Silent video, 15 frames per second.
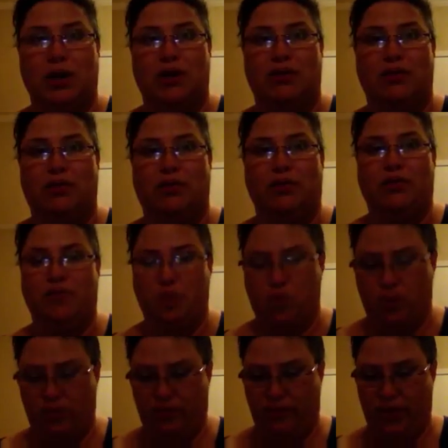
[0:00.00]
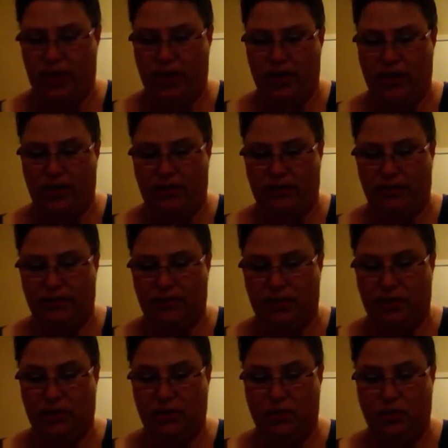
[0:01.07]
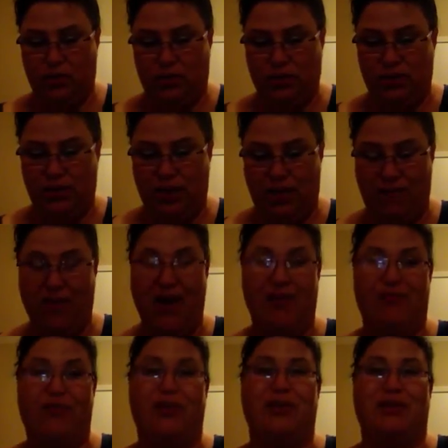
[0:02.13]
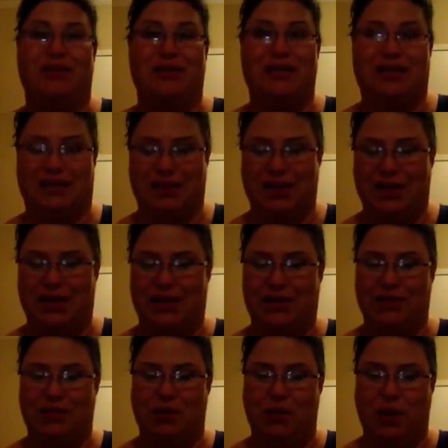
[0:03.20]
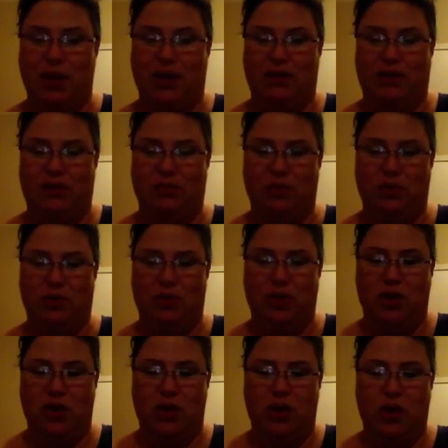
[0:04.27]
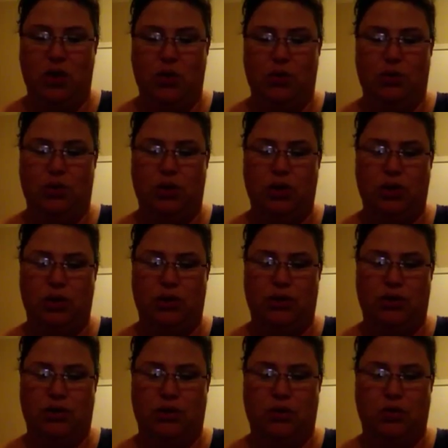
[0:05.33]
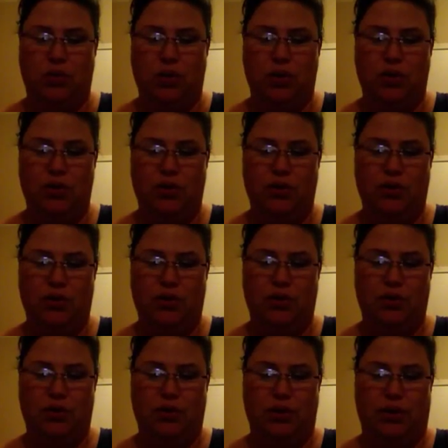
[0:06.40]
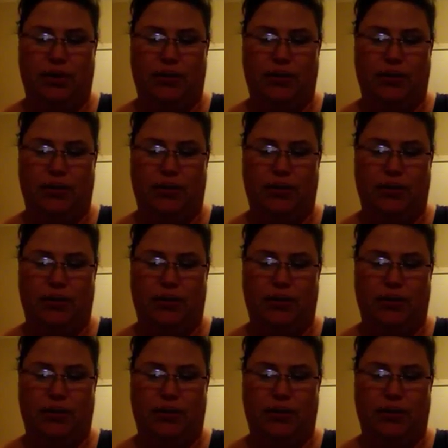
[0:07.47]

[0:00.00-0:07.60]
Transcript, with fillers: and then three, four, five, six. So it looks like I've gotten really six things in my bag this month. Ooh, Tarte, Wonder,